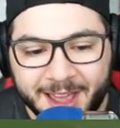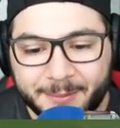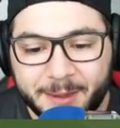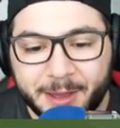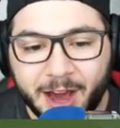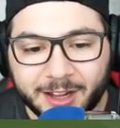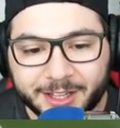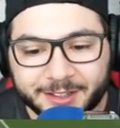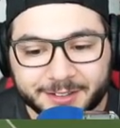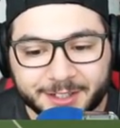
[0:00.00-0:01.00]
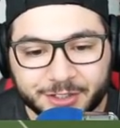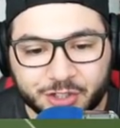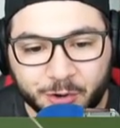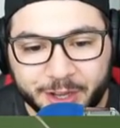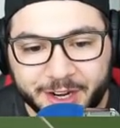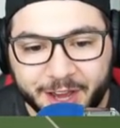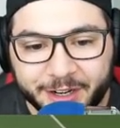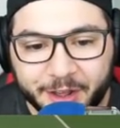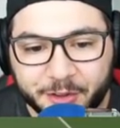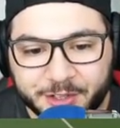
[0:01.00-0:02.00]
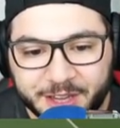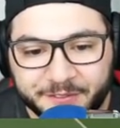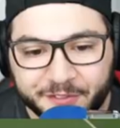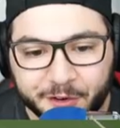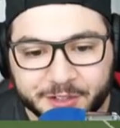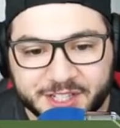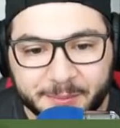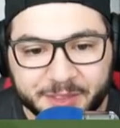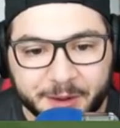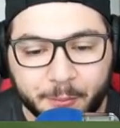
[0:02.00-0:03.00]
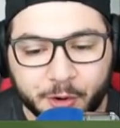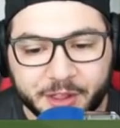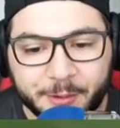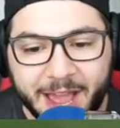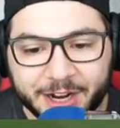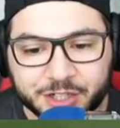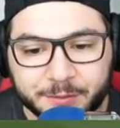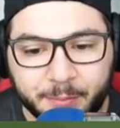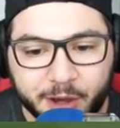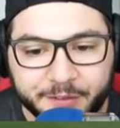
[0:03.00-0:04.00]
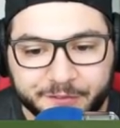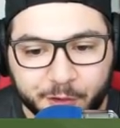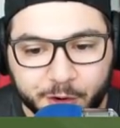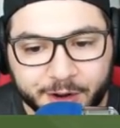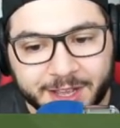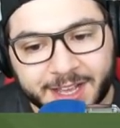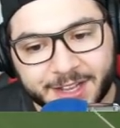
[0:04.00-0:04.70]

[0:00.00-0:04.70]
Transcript: And maybe Haaland could join another team for something more than we actually bought him for.